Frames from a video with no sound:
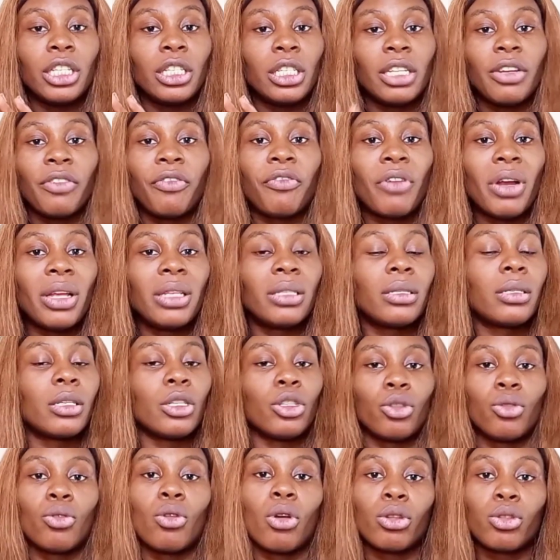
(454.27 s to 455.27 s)
difference
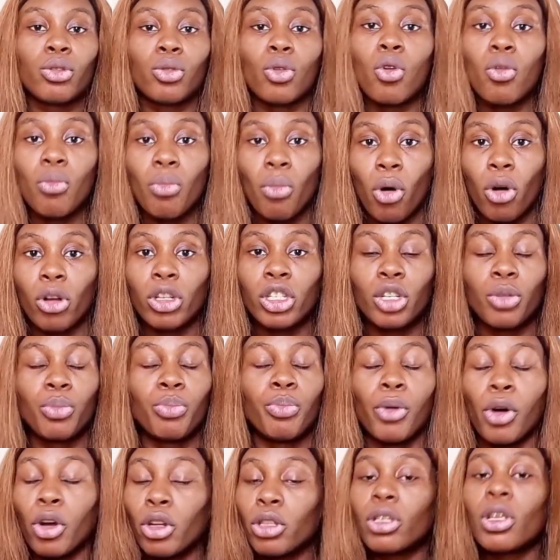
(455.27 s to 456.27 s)
is not so much,
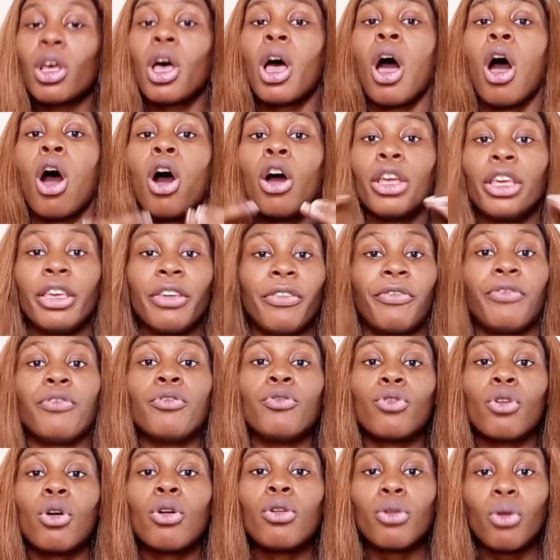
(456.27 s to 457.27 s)
but if
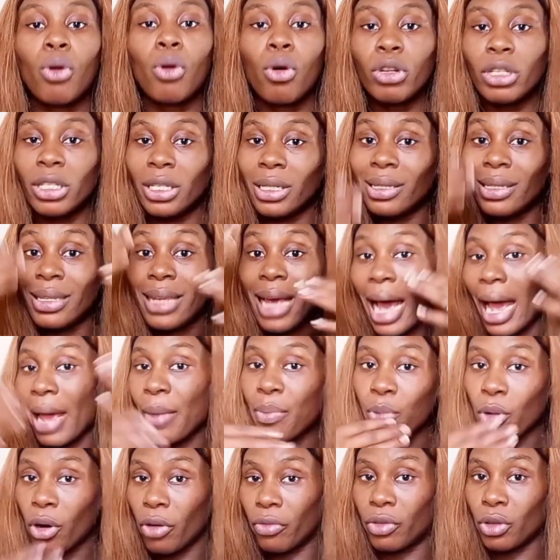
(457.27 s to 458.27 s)
you don't know the
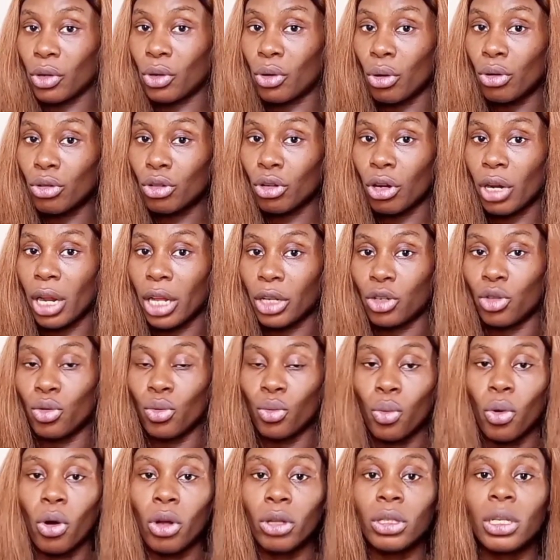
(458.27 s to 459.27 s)
type of the closure that you
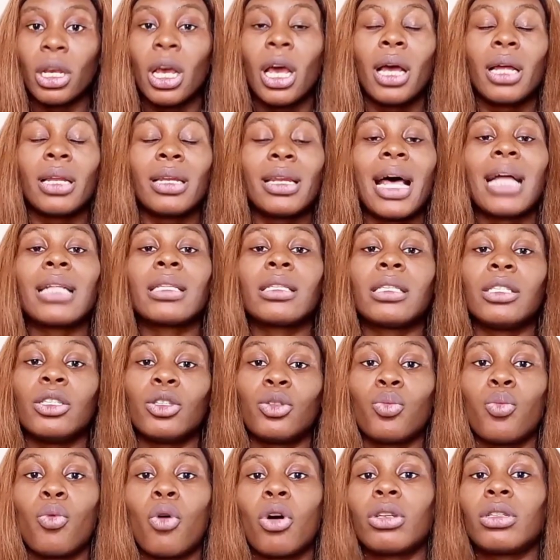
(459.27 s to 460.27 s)
want, that
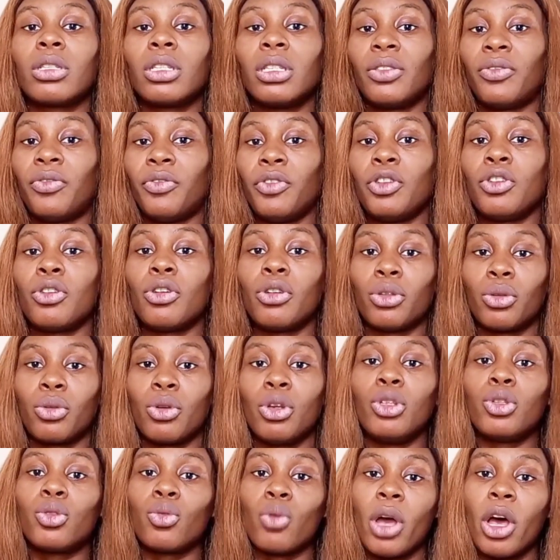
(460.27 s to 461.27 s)
is what this video is
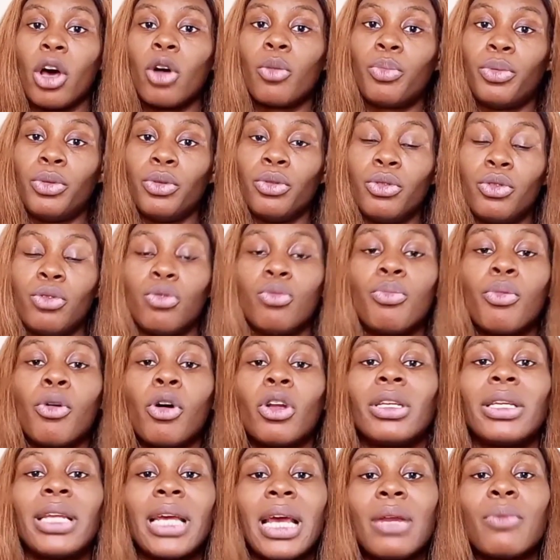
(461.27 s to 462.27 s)
going to help you do.
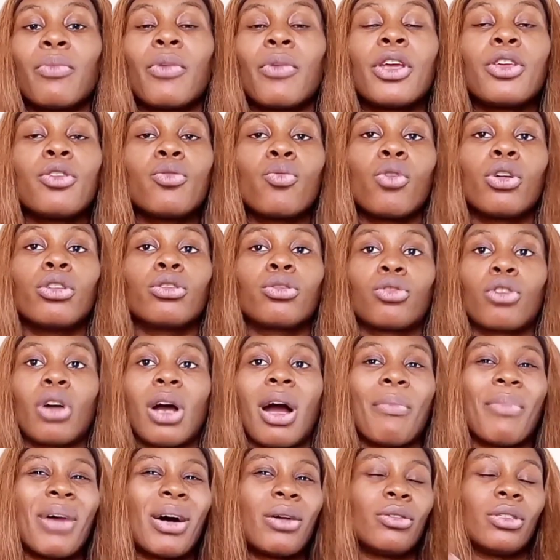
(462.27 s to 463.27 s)
But then when you want to talk
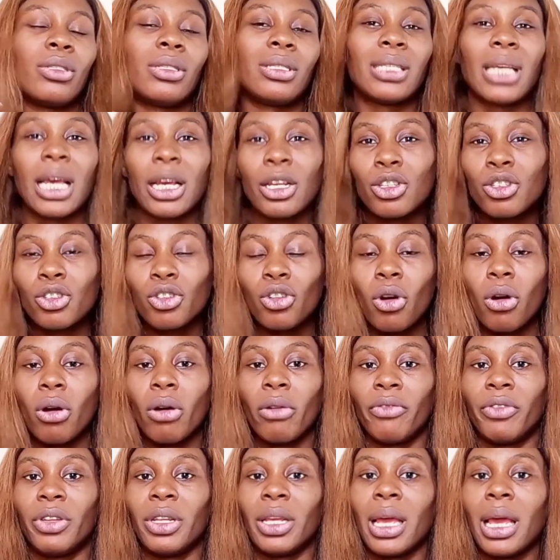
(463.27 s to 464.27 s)
about the texture
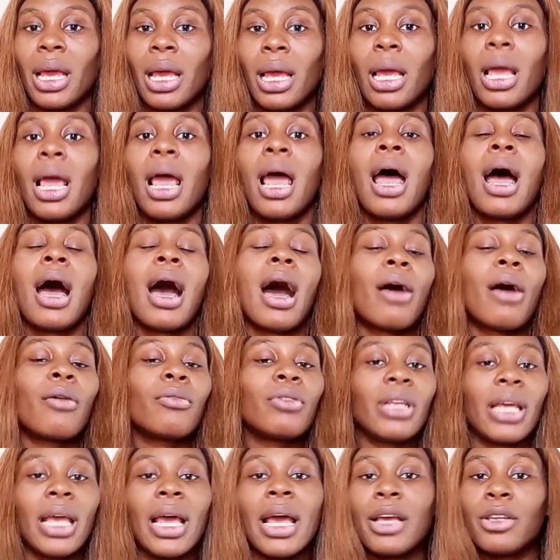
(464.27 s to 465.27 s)
of the hair, how
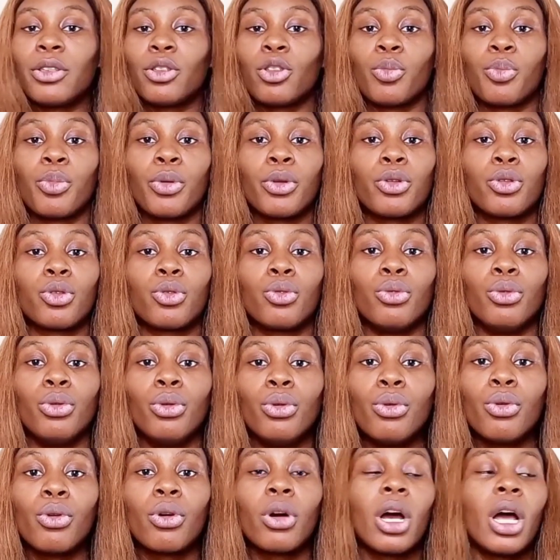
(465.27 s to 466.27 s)
the hair is supposed to
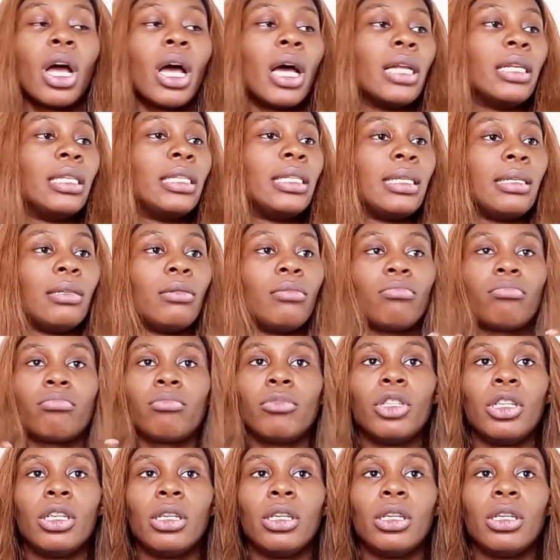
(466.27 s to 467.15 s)
look, the